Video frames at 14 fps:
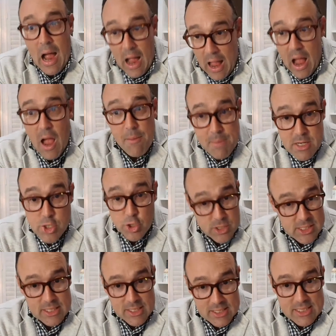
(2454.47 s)
I'm
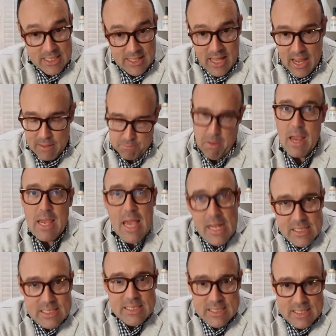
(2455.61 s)
interested to see that. My
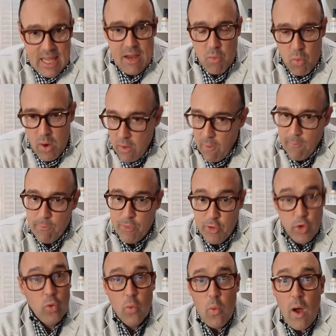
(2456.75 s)
guess is they will
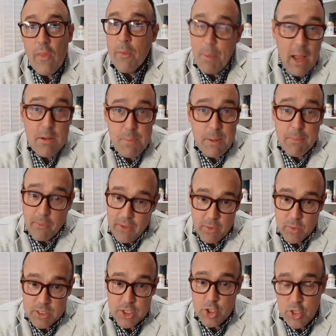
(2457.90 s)
do what the Biden people did,
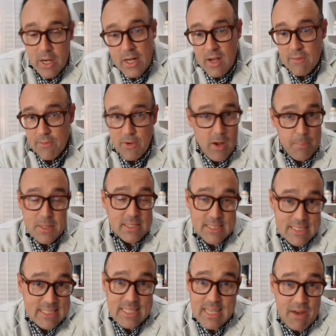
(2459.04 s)
which is try to cover it up and
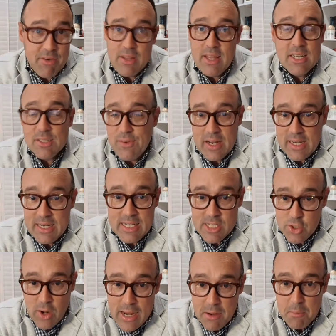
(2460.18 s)
insist everything is fine and he's
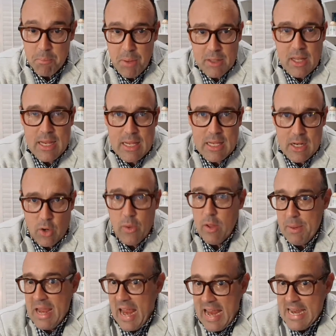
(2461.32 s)
great. But he'll
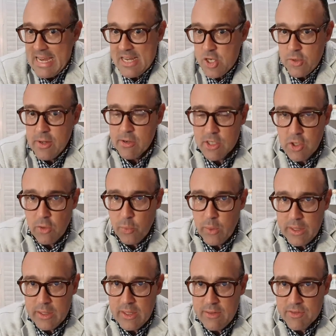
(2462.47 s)
be 82 years old when
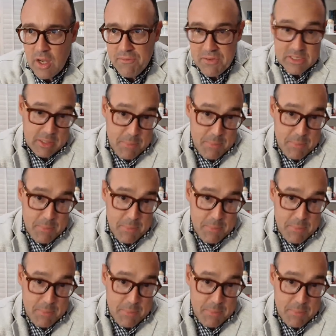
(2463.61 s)
he leaves office.